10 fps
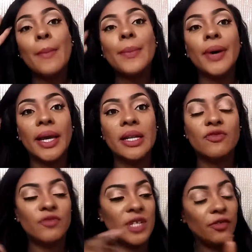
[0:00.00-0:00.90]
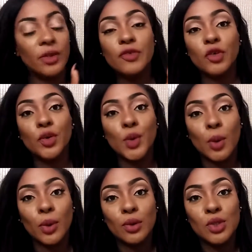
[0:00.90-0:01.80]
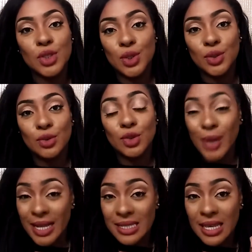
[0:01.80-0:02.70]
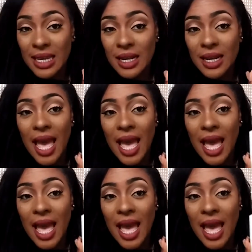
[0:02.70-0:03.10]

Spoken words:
But definitely for normal to dry skin,